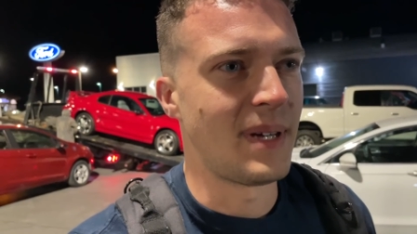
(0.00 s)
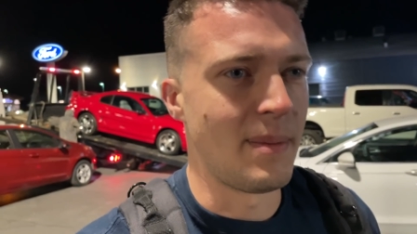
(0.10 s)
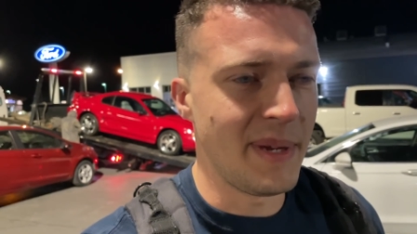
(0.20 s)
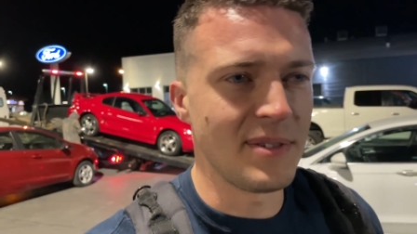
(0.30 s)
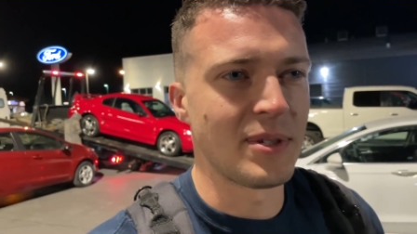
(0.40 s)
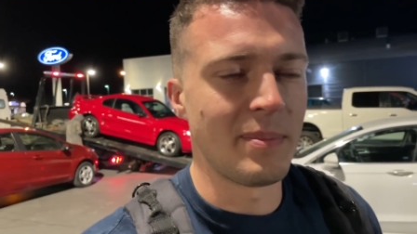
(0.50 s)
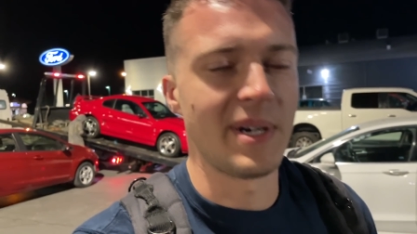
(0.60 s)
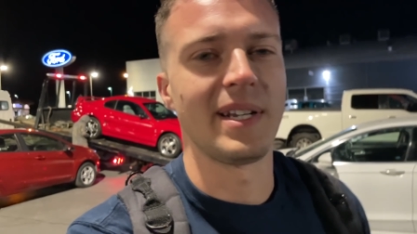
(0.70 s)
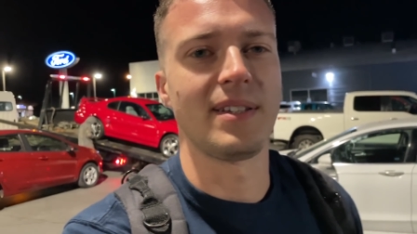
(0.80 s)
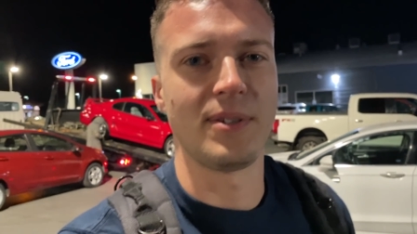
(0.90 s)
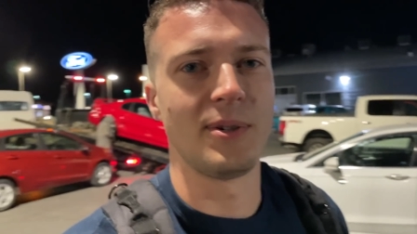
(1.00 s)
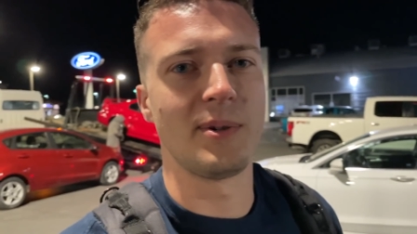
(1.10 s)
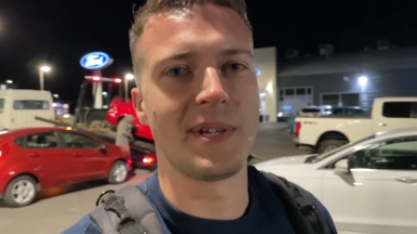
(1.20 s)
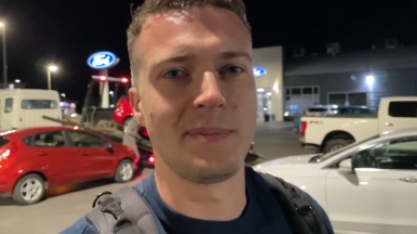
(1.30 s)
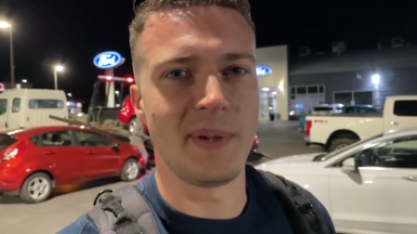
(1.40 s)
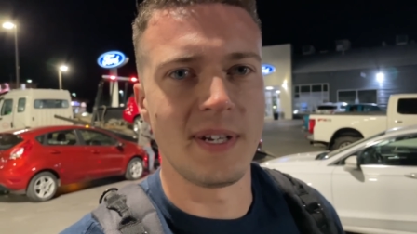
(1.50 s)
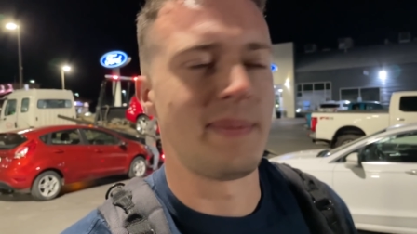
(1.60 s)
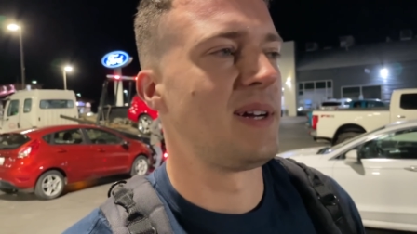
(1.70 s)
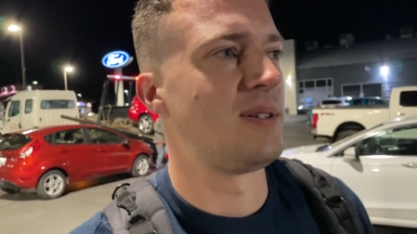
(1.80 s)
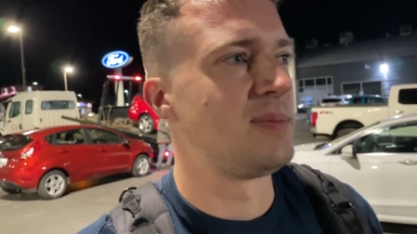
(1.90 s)
I meet somebody who has been to
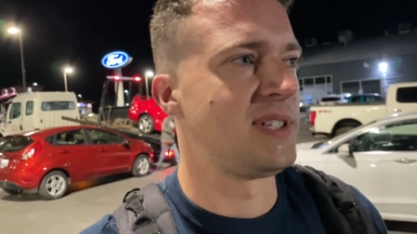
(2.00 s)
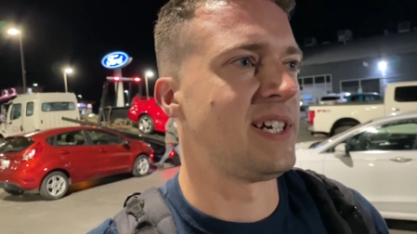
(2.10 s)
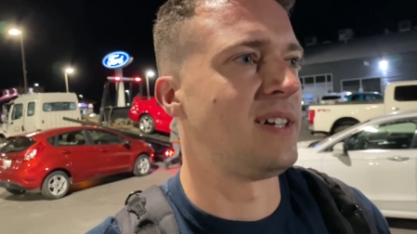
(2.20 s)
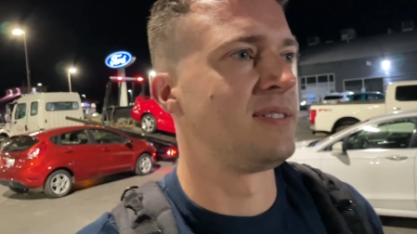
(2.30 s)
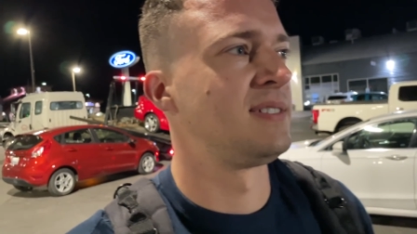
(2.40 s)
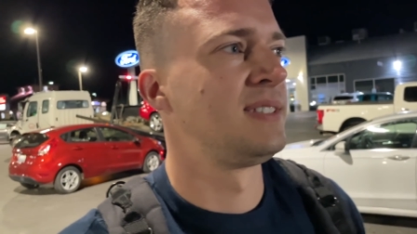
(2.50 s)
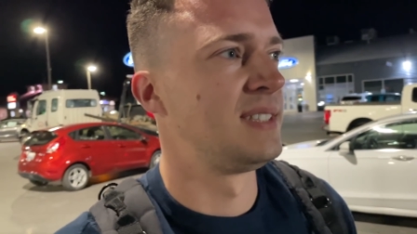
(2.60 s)
my hometown.